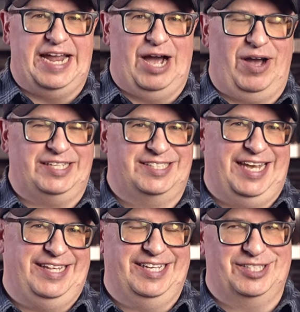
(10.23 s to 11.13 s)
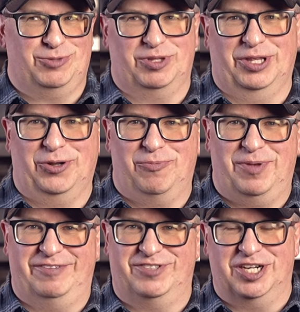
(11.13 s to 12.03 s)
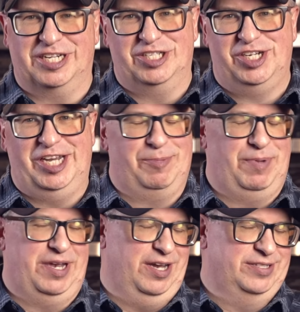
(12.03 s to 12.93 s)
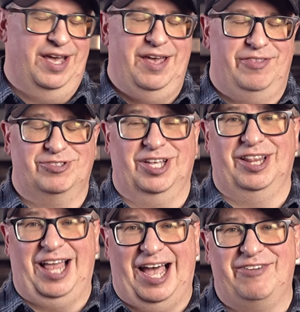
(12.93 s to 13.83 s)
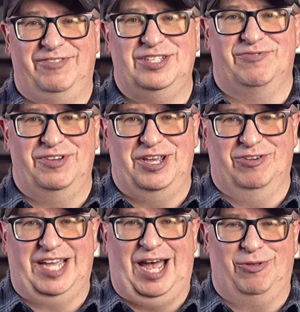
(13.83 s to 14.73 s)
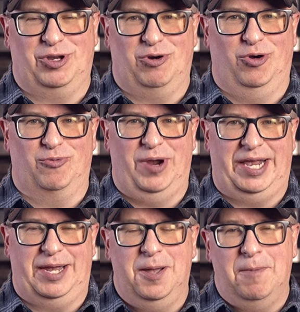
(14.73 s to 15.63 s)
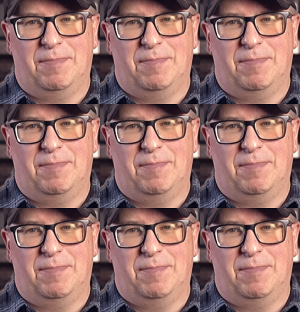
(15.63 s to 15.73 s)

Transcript: Now, I say this with a little bit of tongue in cheek because there's a lot of these videos out there already,